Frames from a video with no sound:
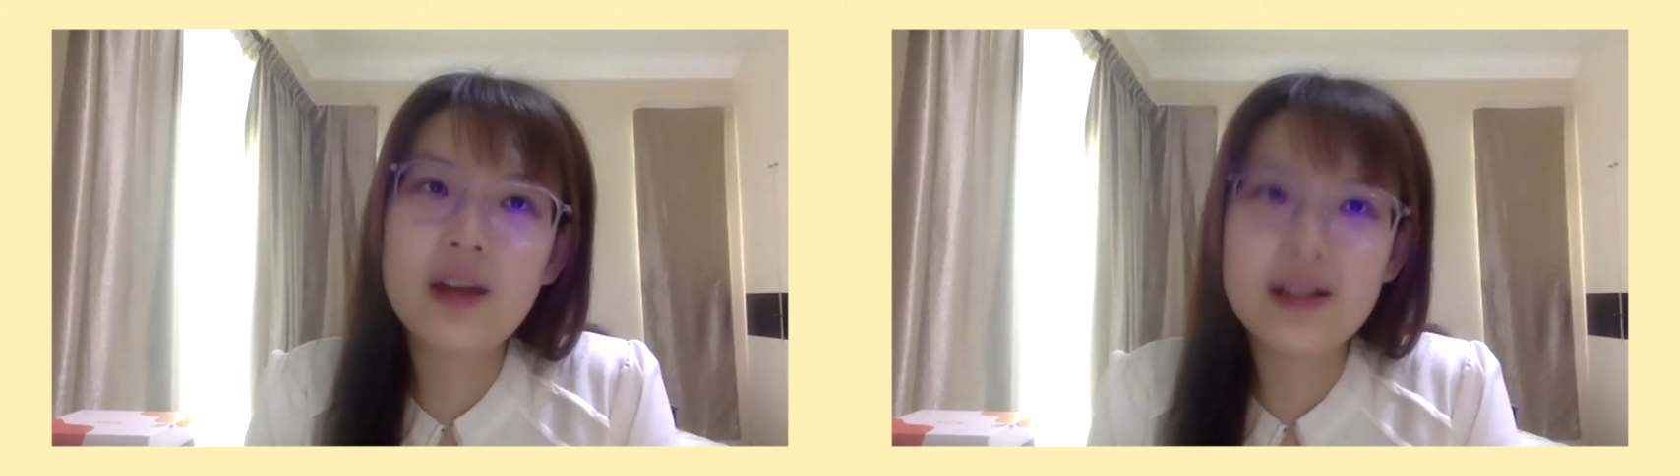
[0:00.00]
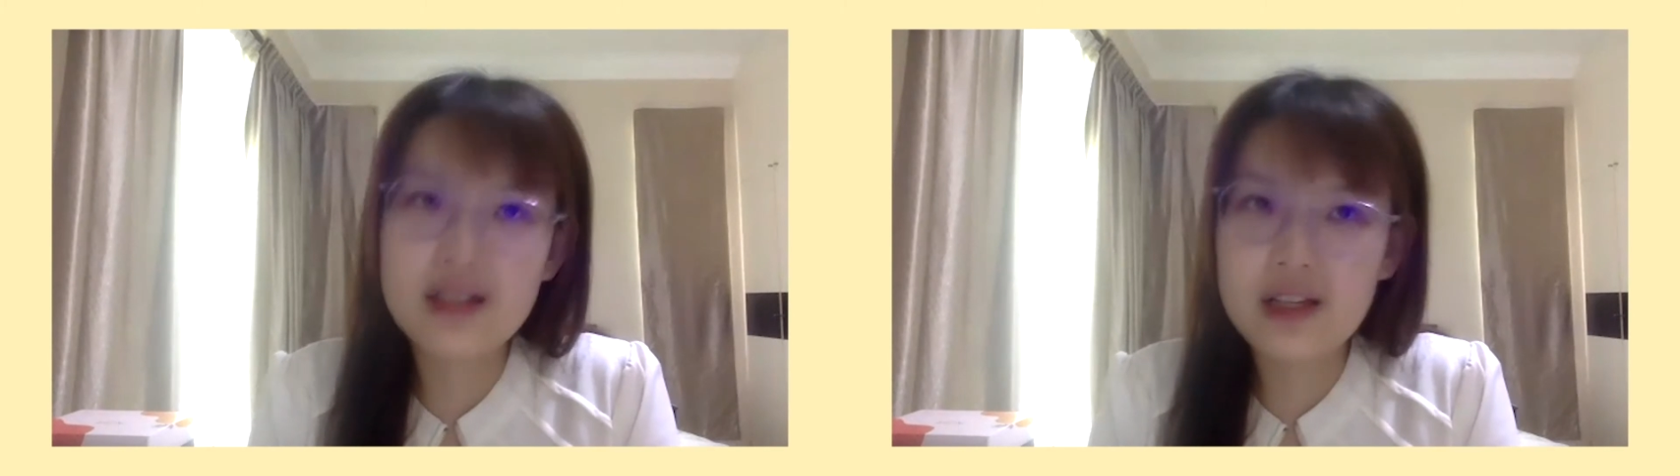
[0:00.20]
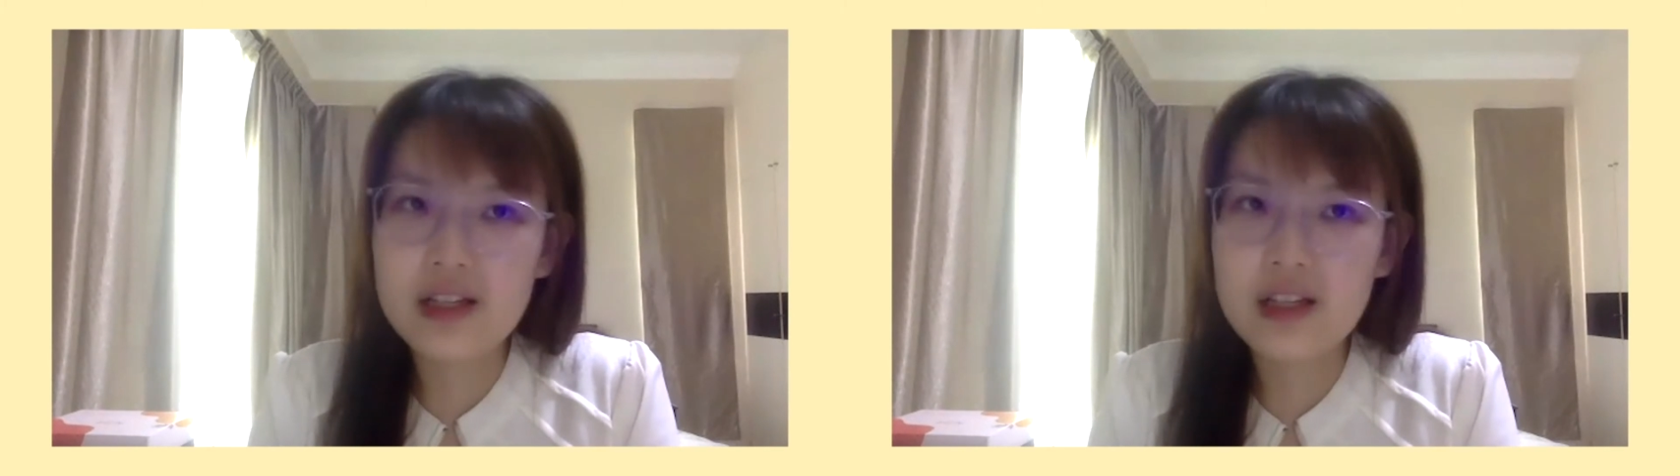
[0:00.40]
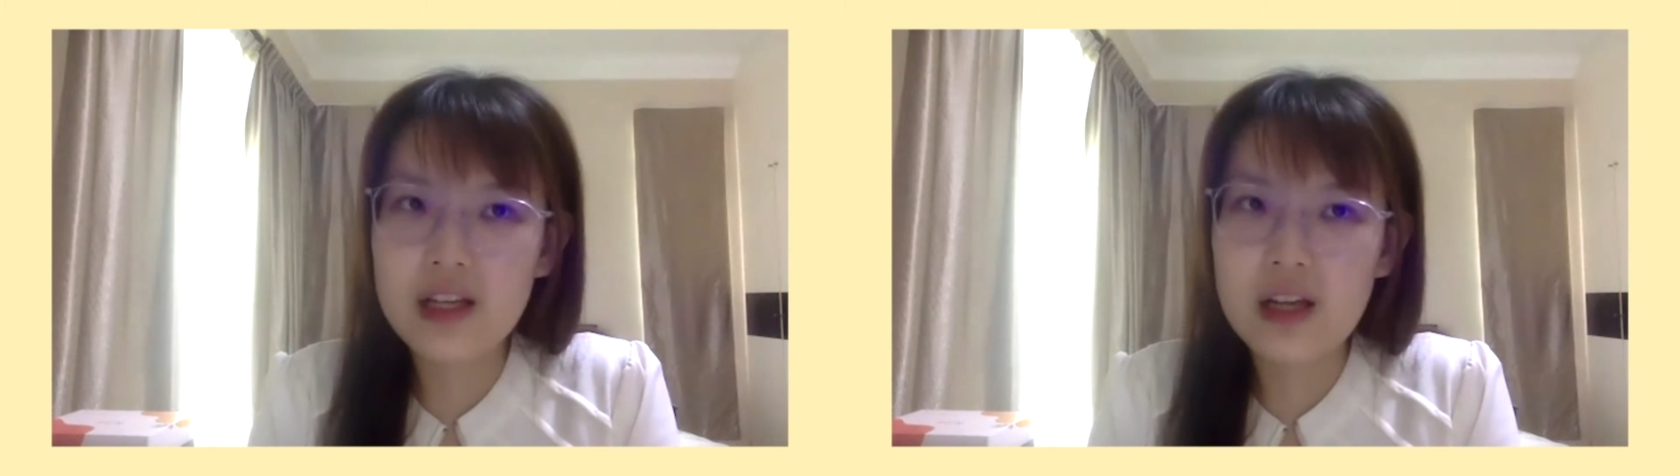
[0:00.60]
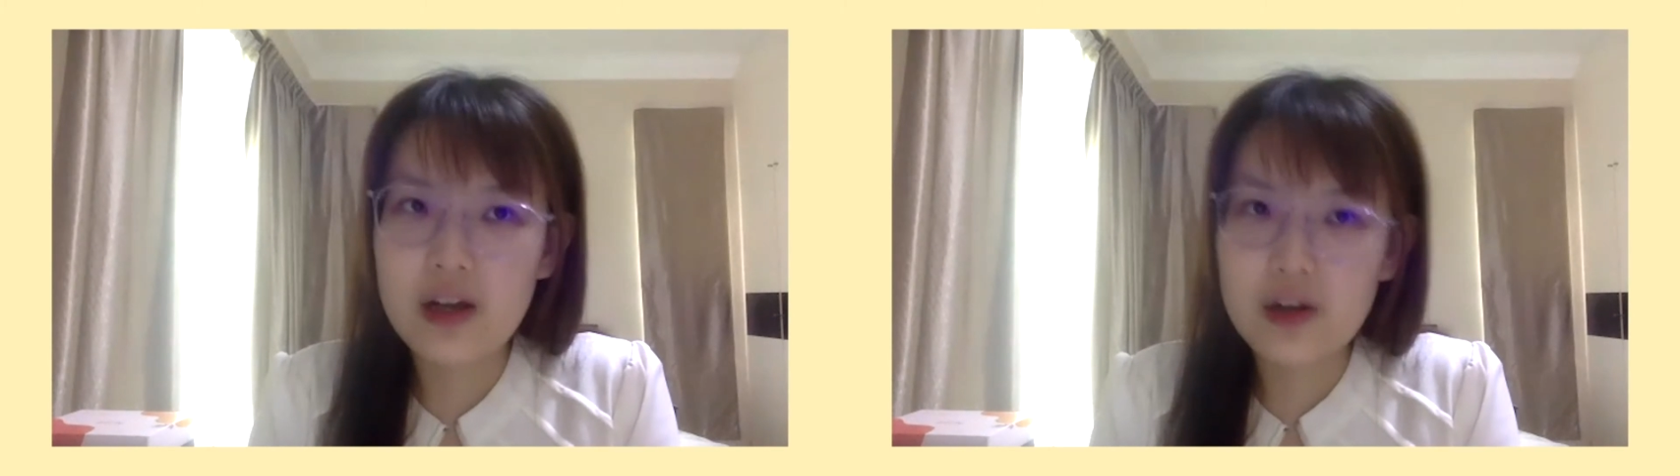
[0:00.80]
assist
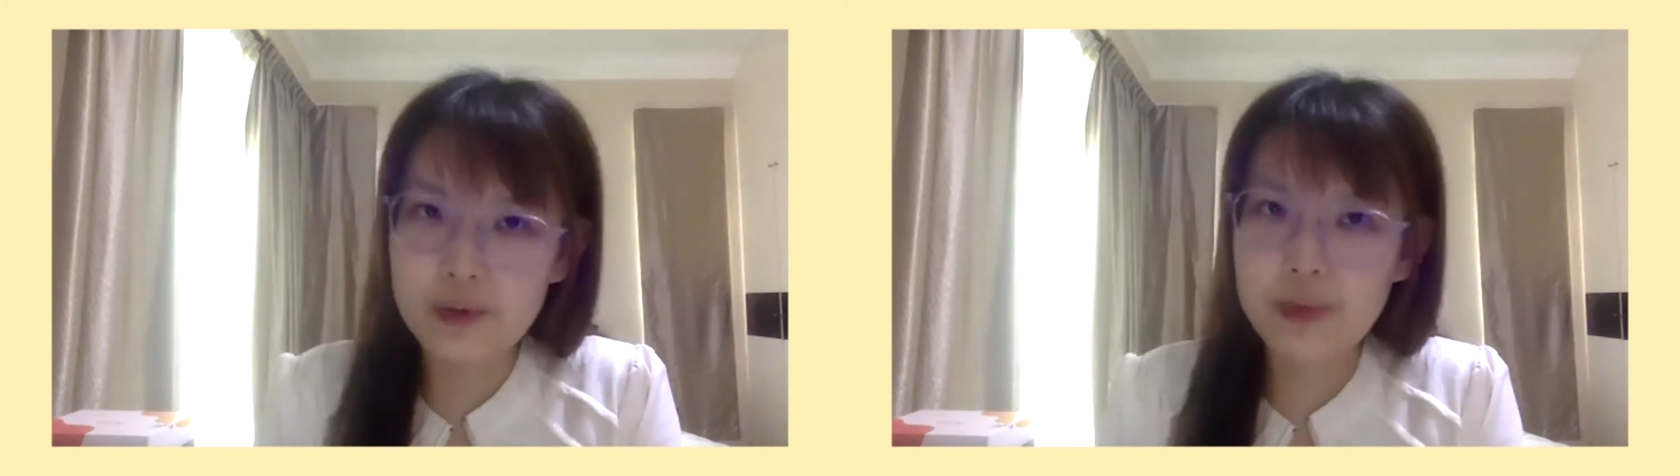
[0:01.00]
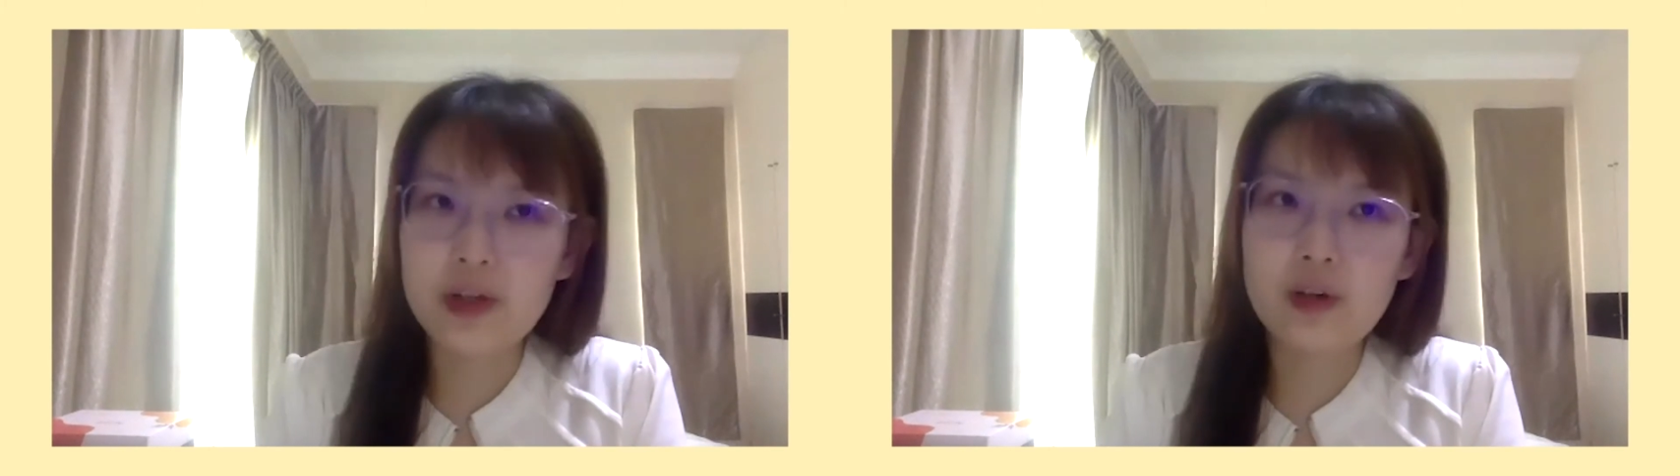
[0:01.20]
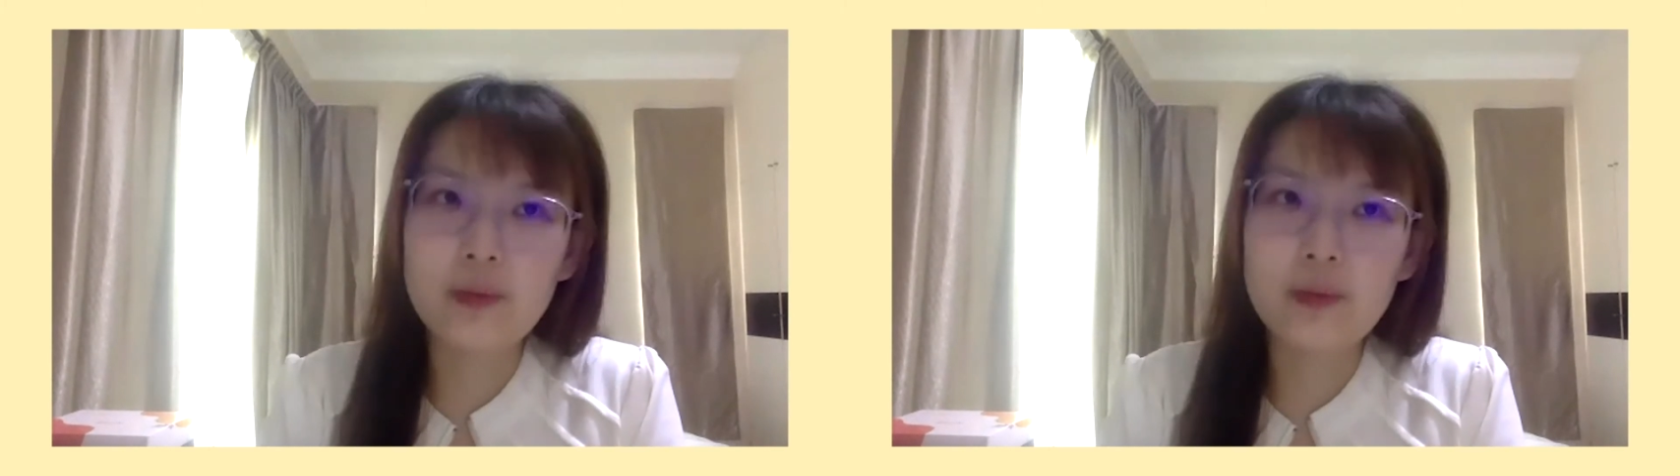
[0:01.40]
the houseman or